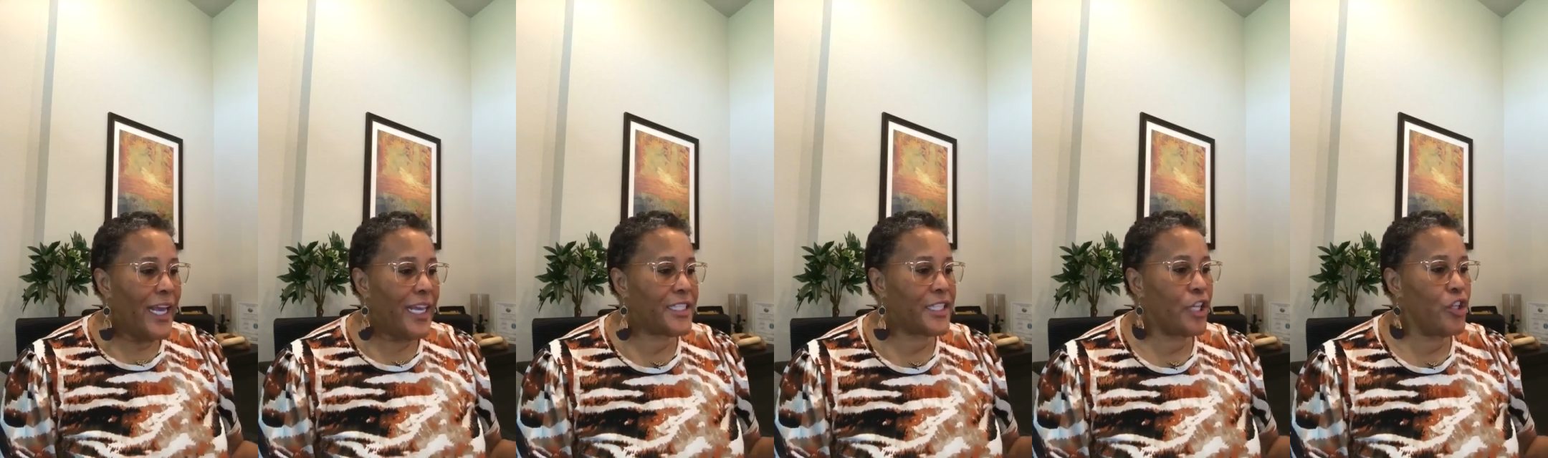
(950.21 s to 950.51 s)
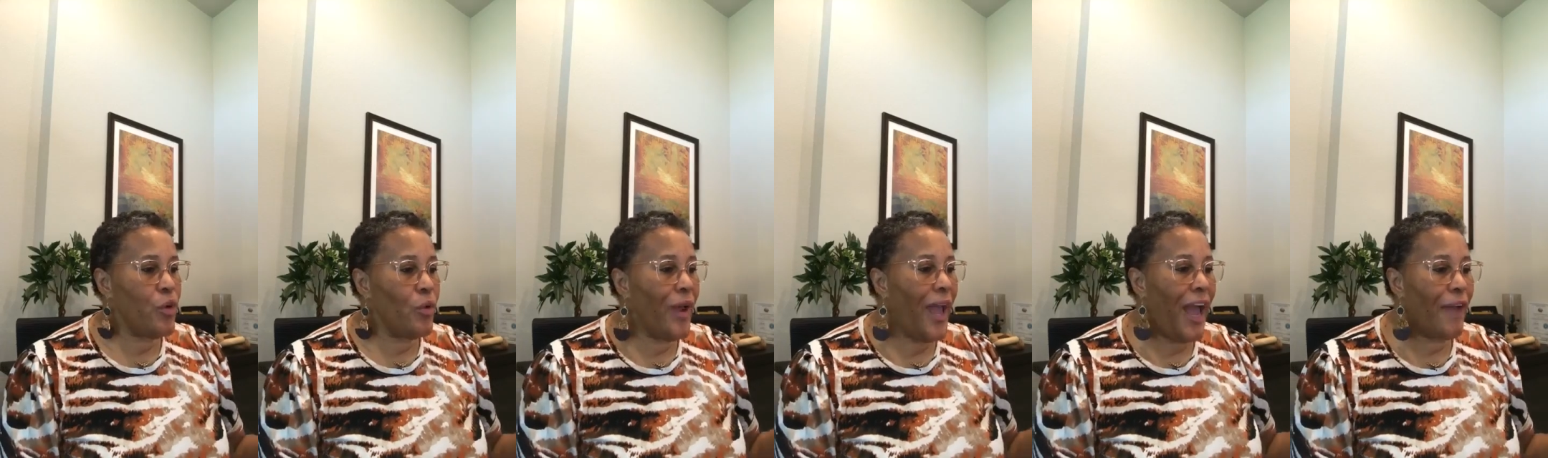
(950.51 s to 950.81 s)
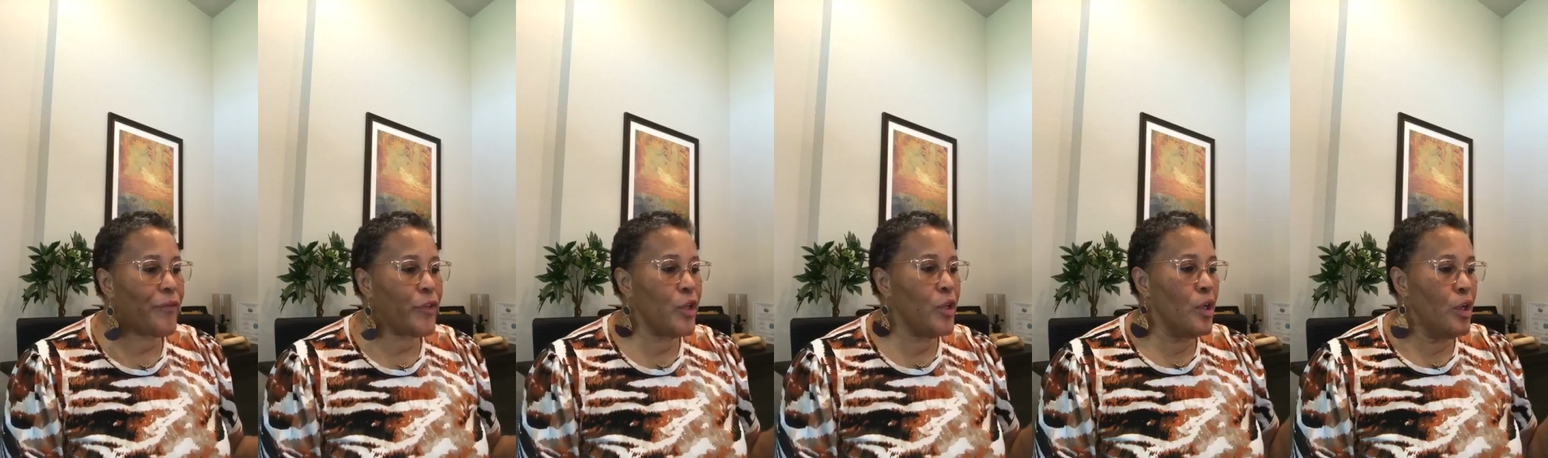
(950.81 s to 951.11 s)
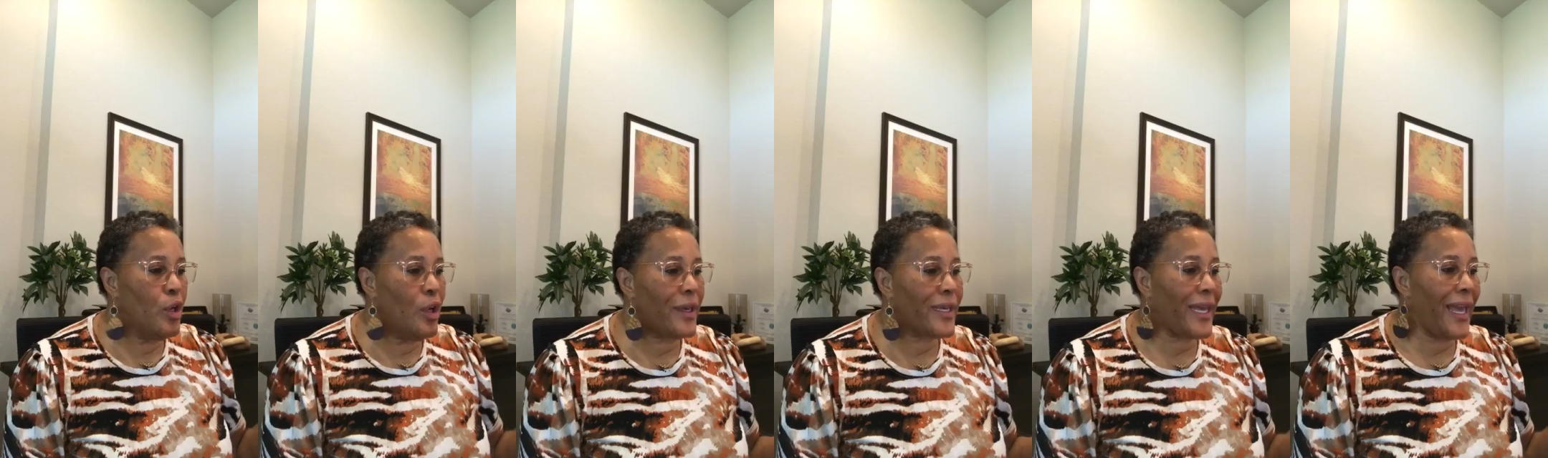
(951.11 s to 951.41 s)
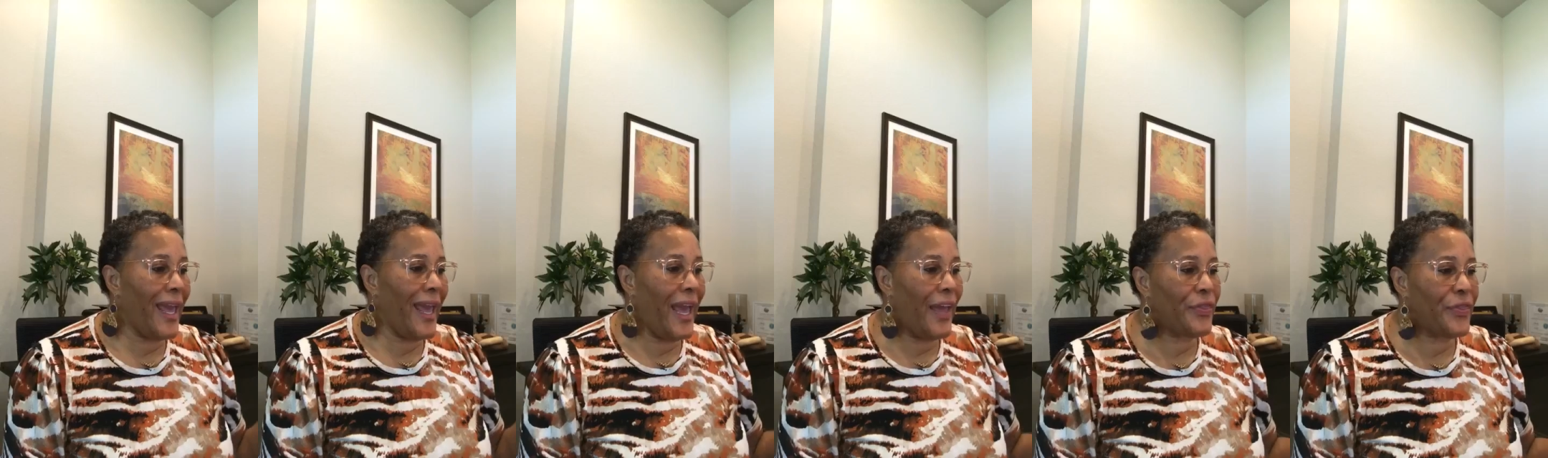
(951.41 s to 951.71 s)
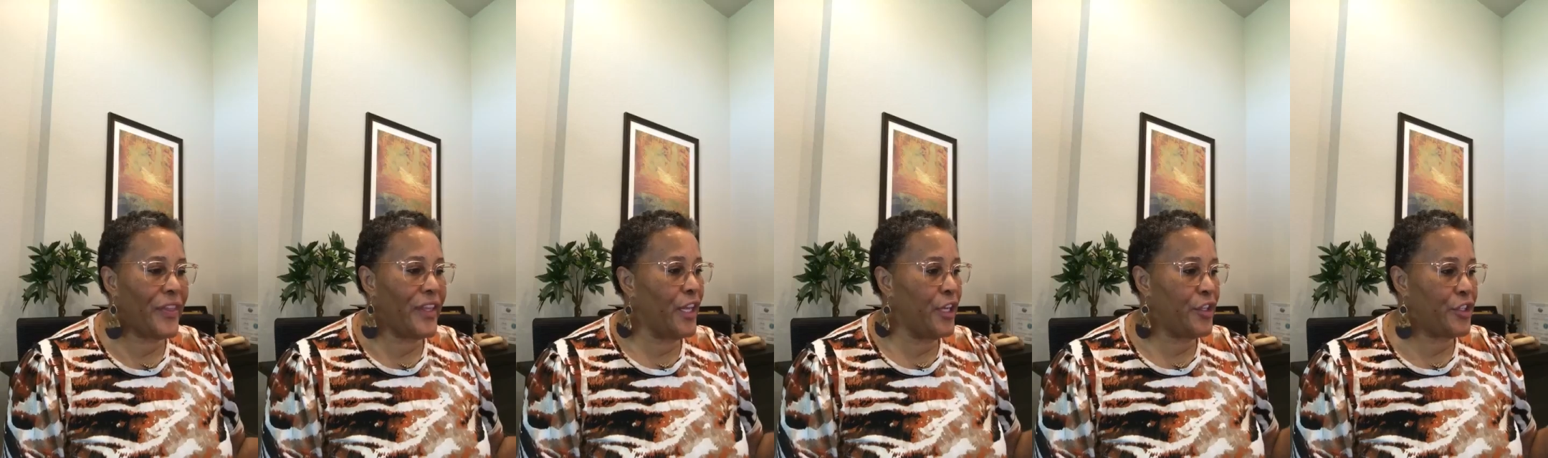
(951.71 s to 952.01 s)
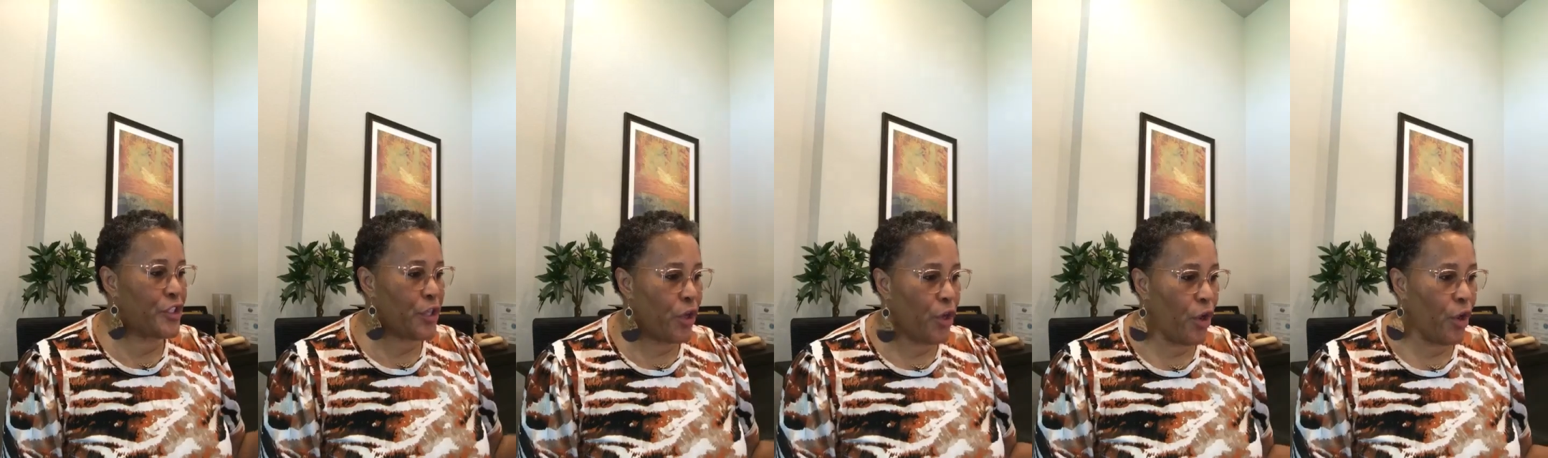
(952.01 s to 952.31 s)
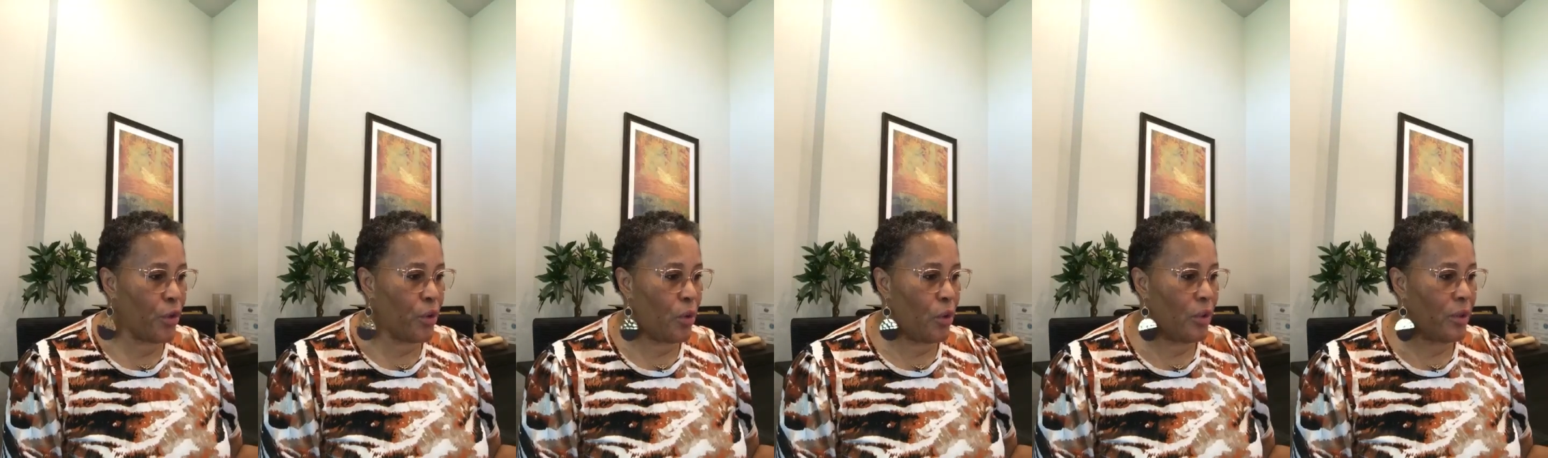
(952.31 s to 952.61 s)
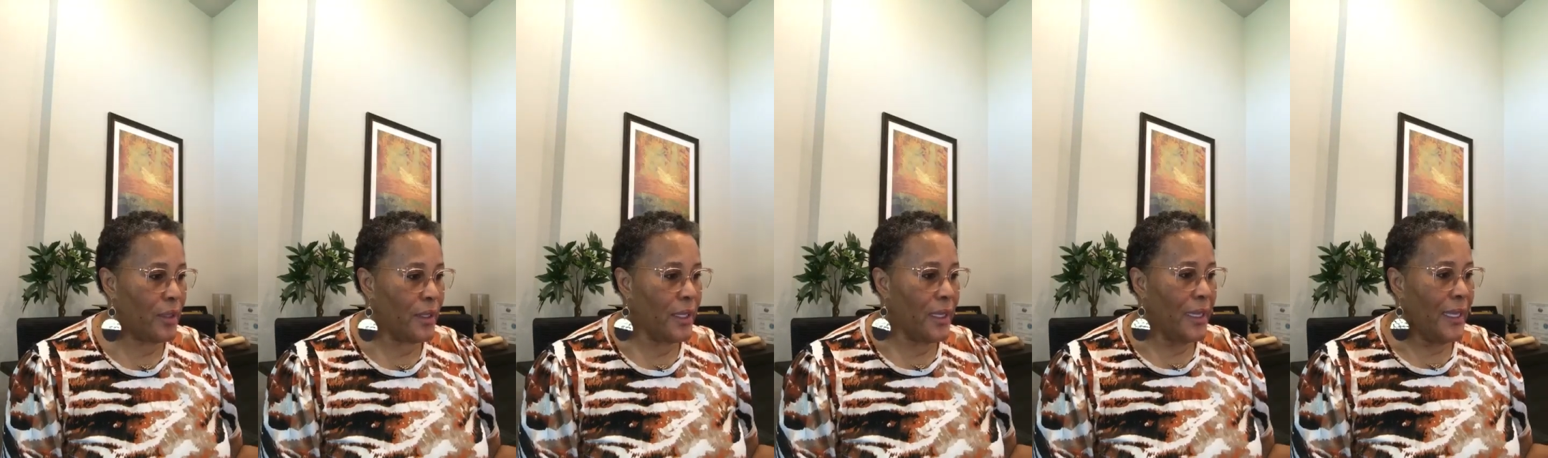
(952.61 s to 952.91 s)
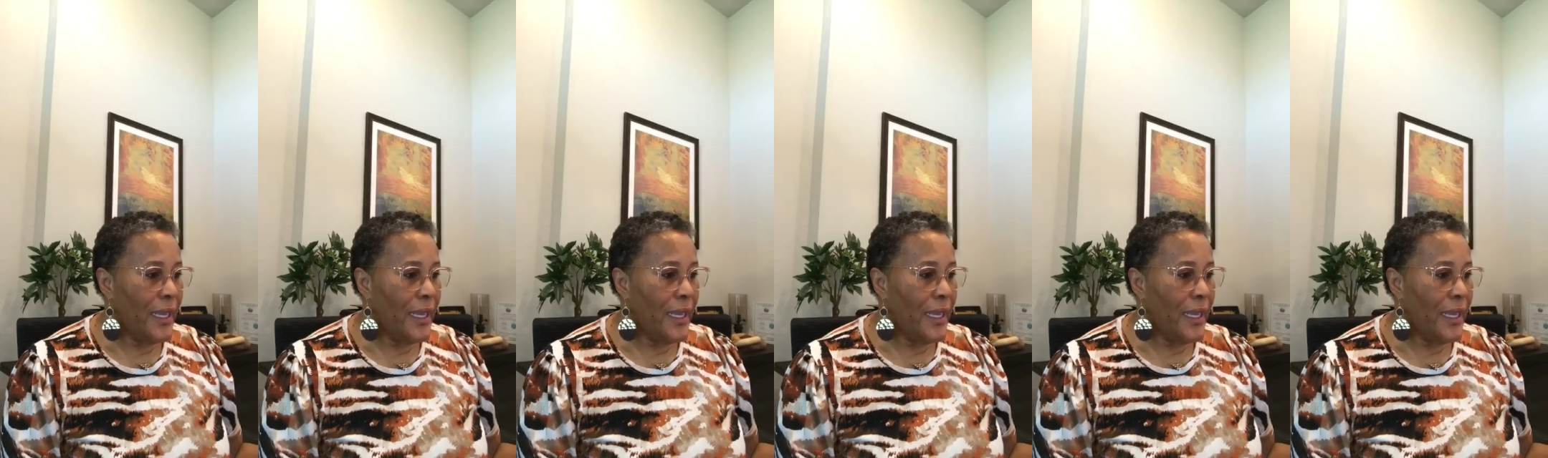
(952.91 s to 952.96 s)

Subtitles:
He said, you have to look at the eternal.